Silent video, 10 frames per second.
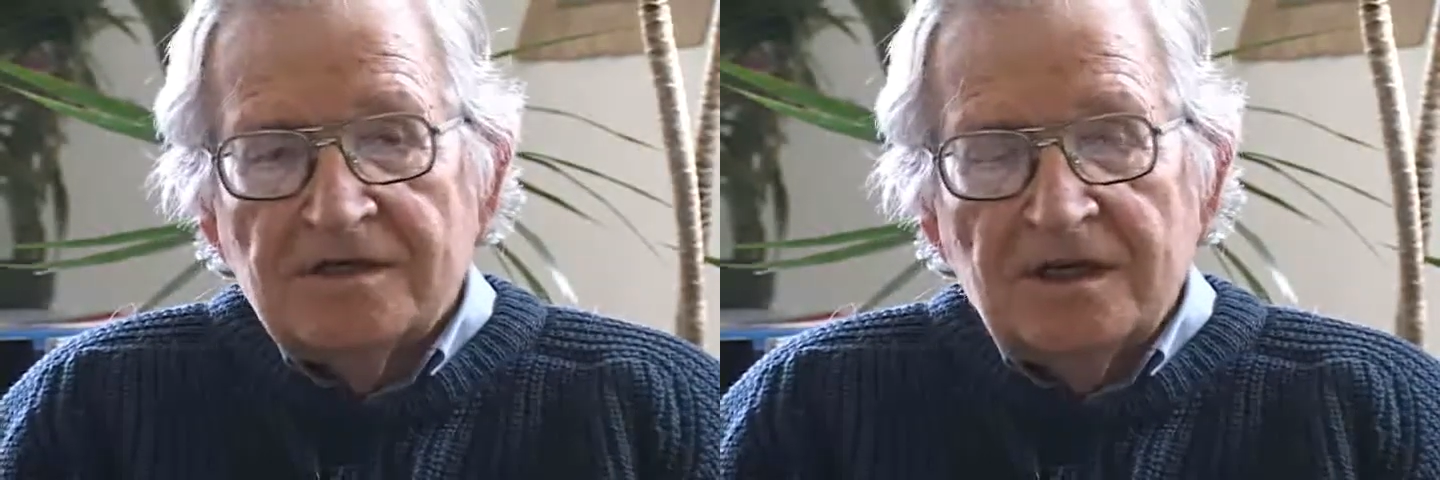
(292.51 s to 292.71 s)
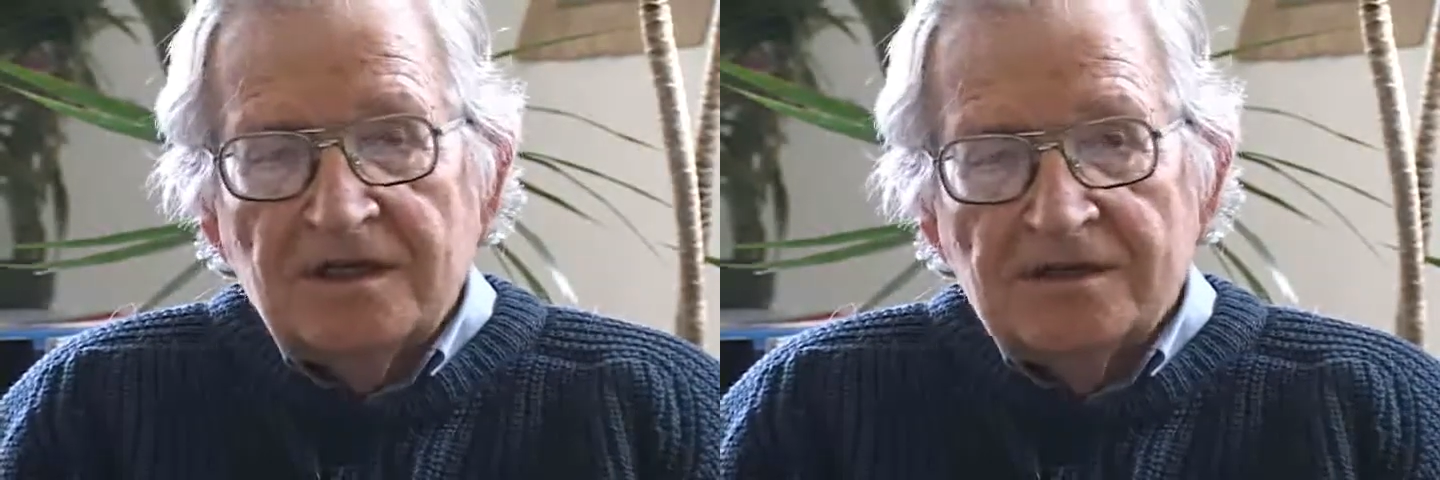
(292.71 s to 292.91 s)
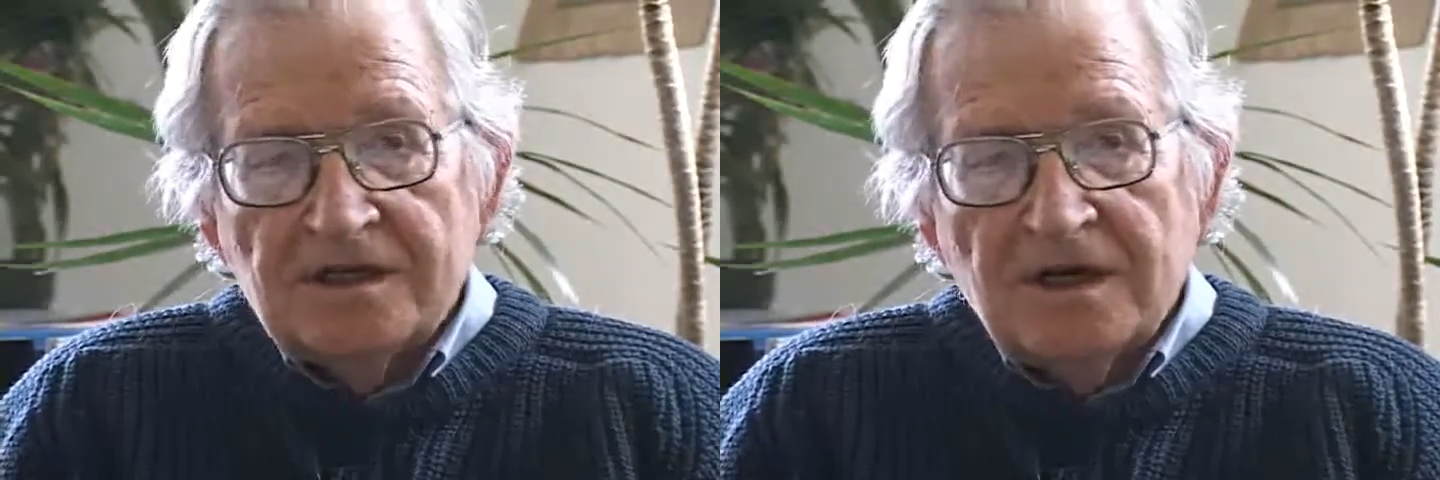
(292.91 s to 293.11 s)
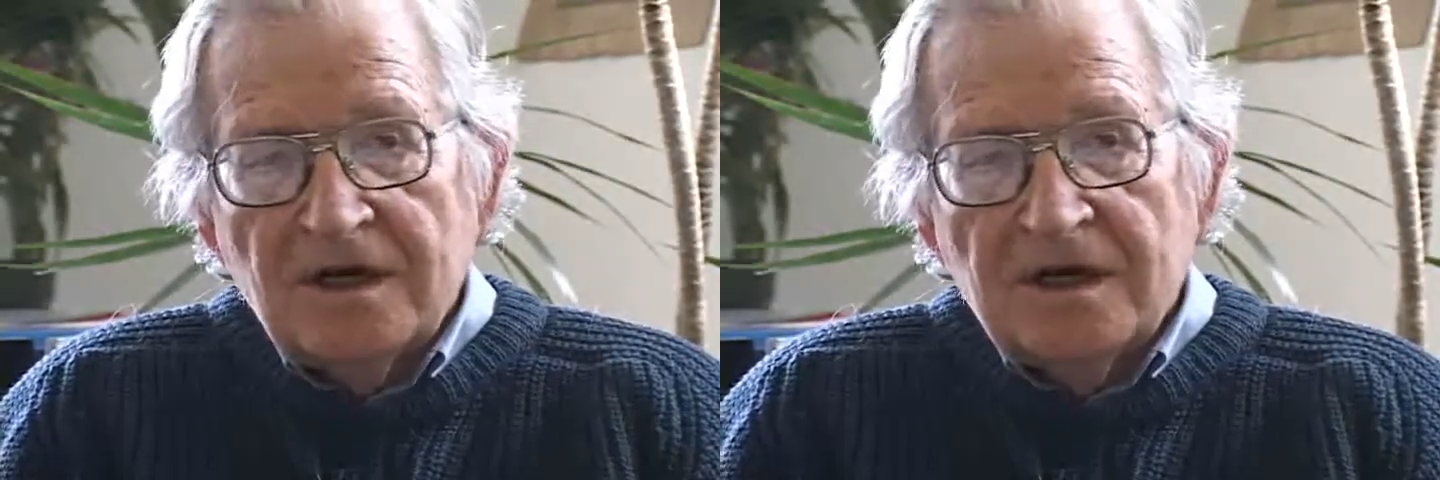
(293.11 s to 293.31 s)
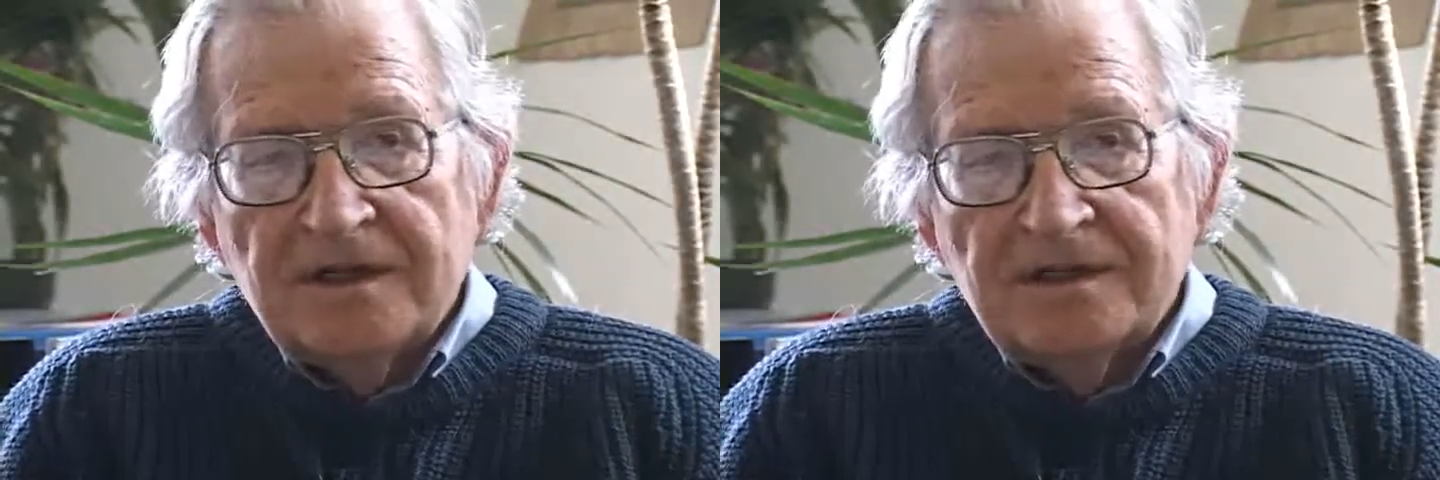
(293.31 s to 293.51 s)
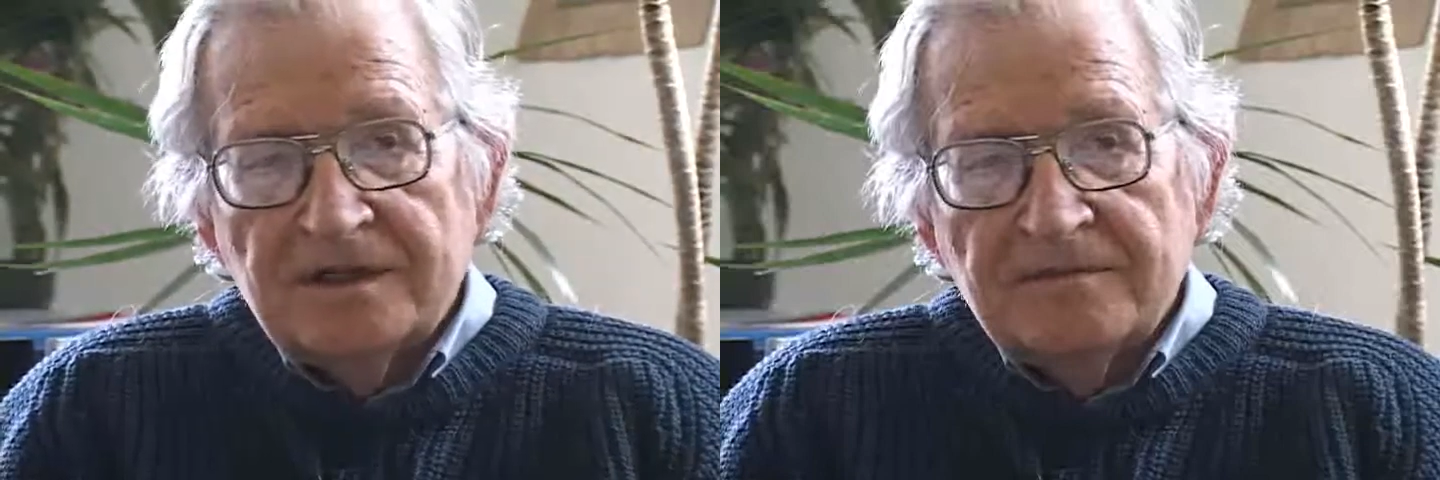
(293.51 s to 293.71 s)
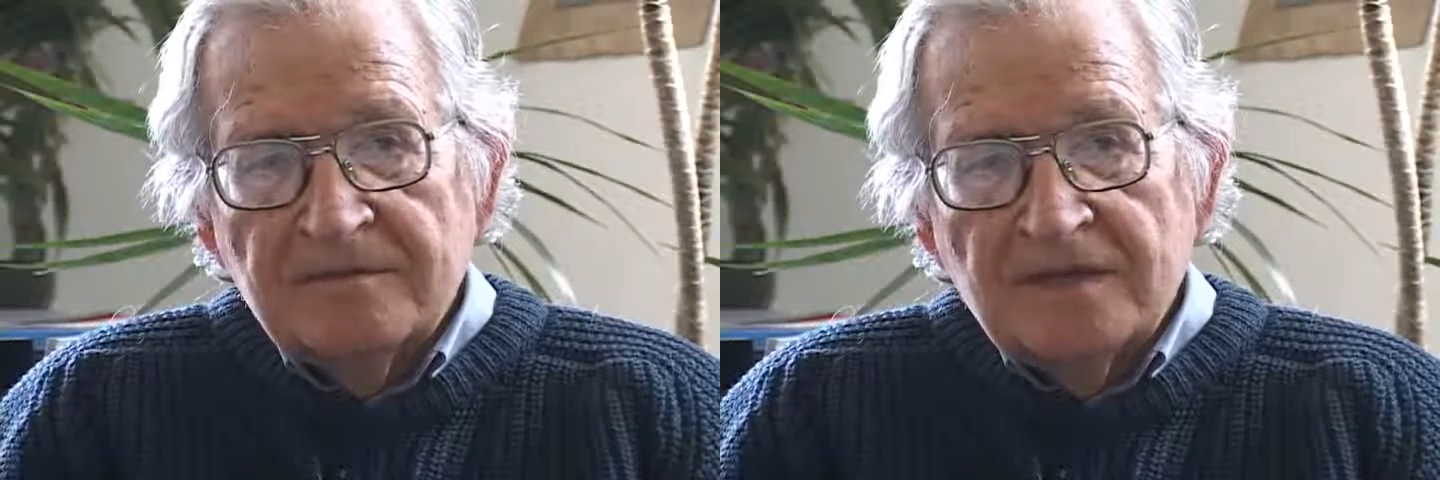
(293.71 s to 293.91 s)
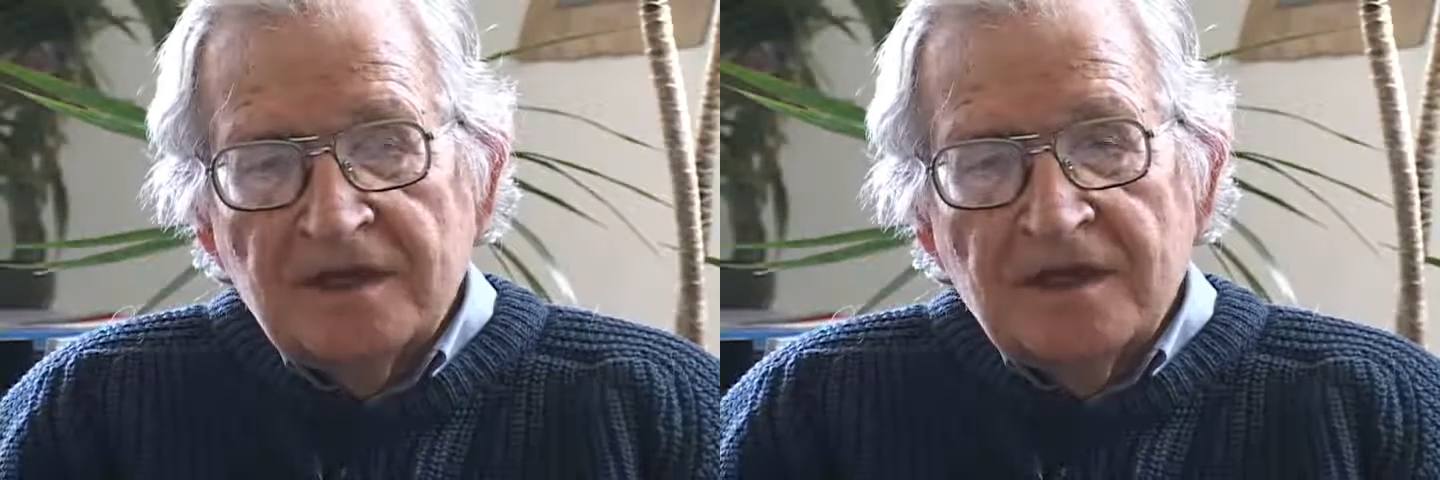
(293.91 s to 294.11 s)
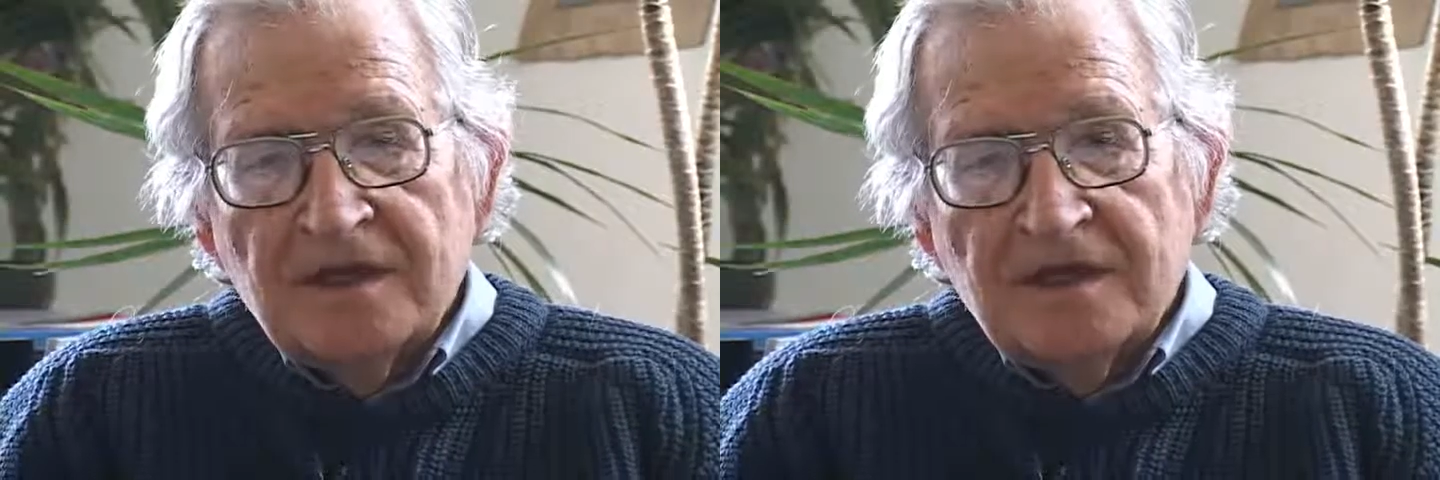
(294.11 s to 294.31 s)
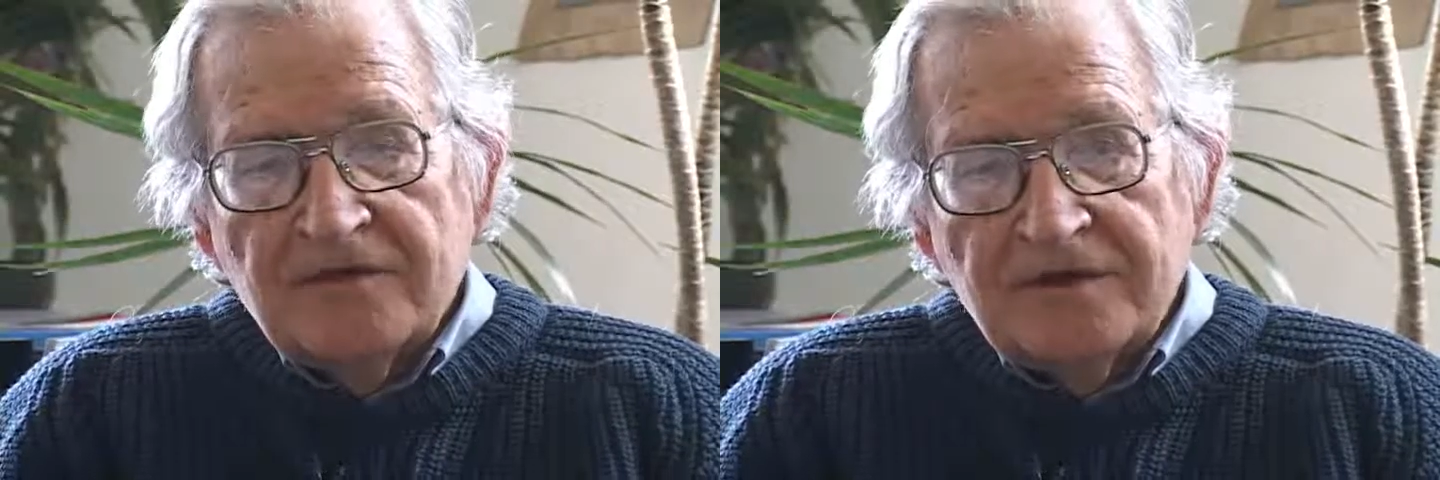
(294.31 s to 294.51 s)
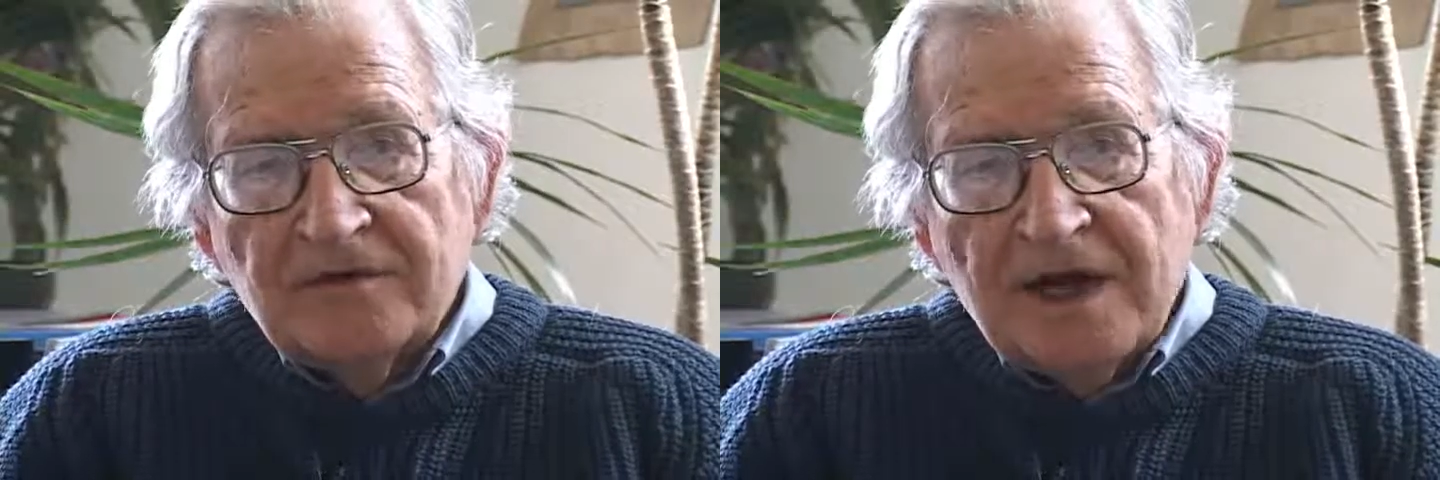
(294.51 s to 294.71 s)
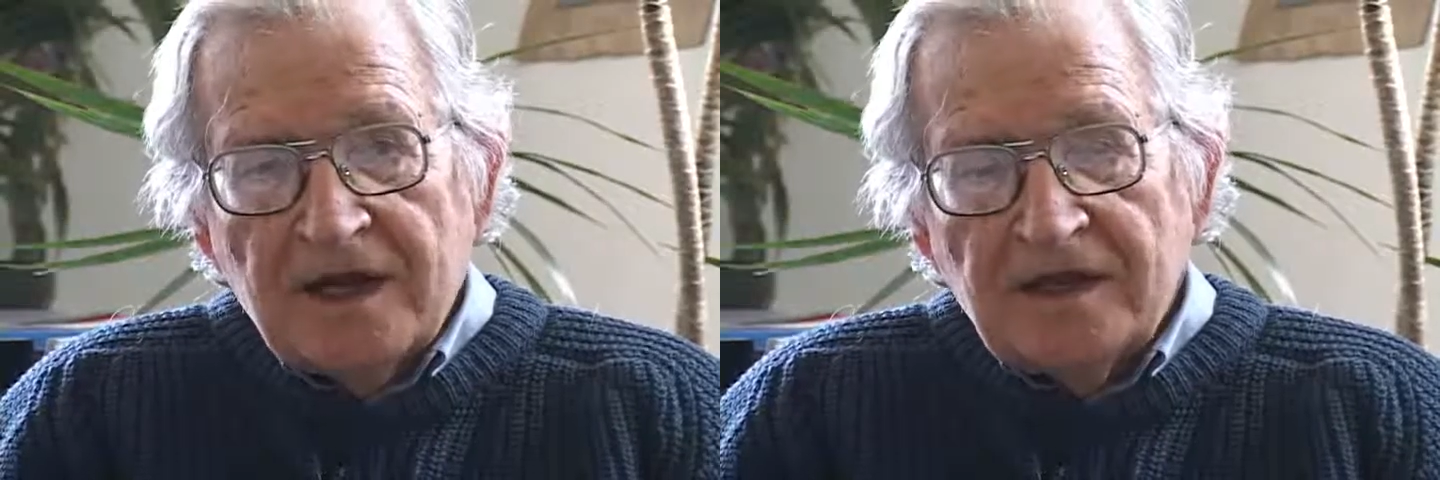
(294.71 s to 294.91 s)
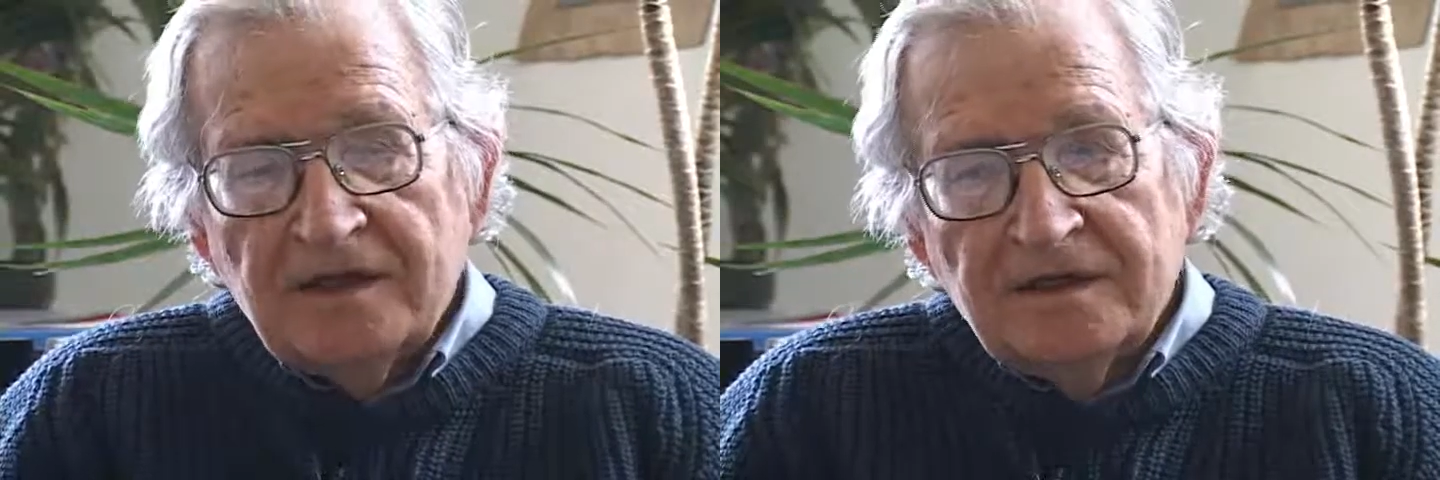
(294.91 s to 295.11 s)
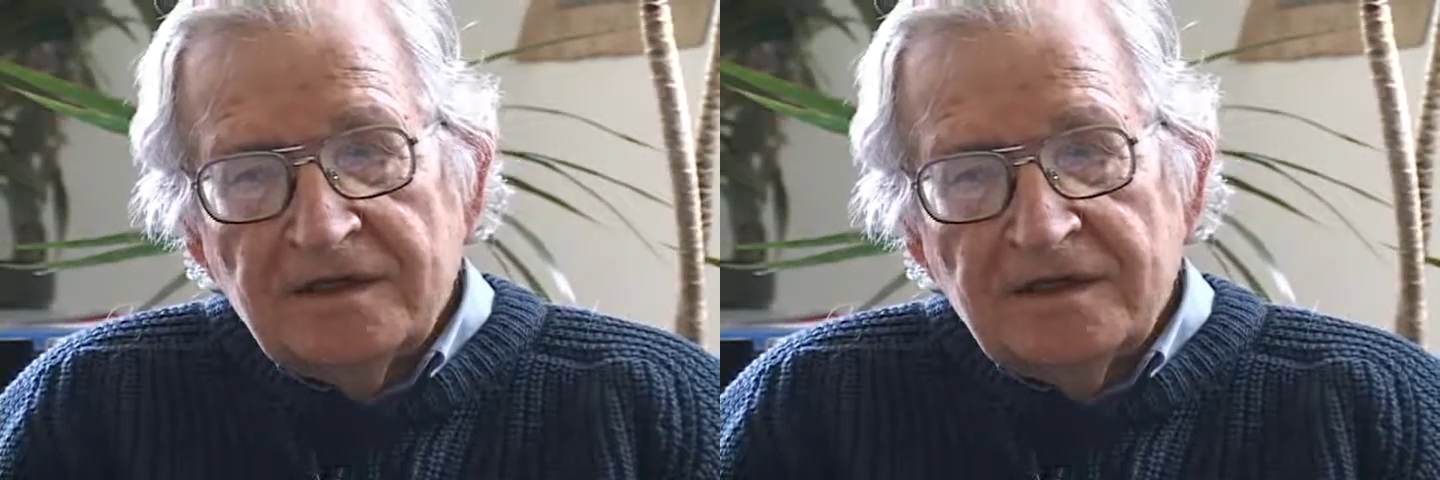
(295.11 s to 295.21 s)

on the side that if Iraq